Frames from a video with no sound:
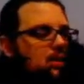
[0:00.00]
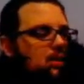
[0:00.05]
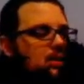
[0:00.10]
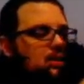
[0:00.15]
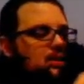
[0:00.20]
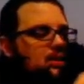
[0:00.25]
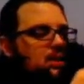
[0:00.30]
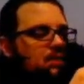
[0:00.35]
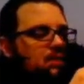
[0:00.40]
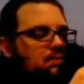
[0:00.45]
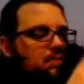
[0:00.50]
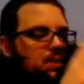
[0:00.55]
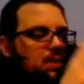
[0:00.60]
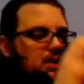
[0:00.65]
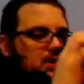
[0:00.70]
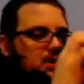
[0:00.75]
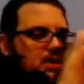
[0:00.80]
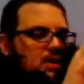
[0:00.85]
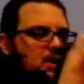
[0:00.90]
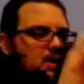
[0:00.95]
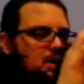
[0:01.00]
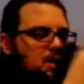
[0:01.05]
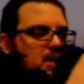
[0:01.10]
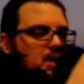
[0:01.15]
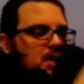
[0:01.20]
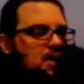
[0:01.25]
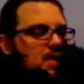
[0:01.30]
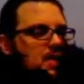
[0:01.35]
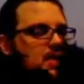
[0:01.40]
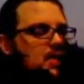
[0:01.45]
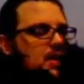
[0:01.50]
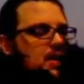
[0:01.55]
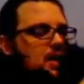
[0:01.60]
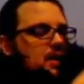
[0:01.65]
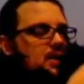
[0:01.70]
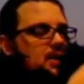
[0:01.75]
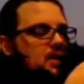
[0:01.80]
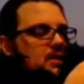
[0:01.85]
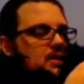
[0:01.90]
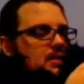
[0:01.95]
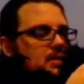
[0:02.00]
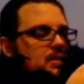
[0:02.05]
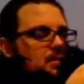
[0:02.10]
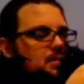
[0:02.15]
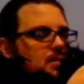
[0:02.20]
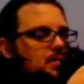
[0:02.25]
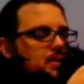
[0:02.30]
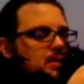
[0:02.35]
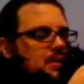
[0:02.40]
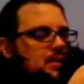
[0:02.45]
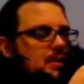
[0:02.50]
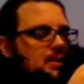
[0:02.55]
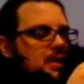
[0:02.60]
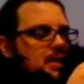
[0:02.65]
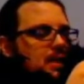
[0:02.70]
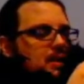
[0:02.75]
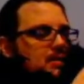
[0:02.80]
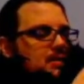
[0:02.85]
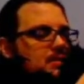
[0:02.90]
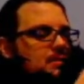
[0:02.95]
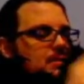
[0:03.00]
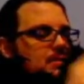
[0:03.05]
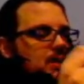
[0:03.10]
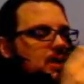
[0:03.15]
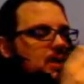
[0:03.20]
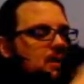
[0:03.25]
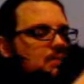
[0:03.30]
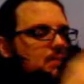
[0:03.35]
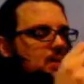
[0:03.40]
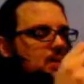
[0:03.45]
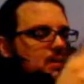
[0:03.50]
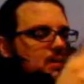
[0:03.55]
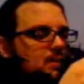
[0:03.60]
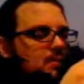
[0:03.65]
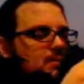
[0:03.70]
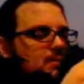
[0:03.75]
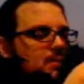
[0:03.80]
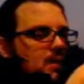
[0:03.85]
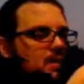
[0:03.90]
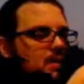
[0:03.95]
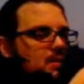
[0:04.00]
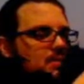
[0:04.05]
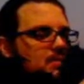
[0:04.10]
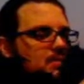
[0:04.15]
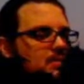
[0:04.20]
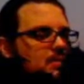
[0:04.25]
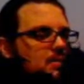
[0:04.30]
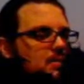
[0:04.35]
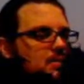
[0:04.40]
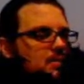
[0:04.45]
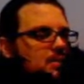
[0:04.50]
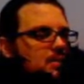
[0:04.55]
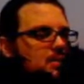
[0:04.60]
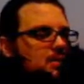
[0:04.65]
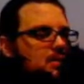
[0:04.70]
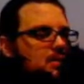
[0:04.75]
It doesn't have much thickness to it. It's just like a string and a bunch of feathers.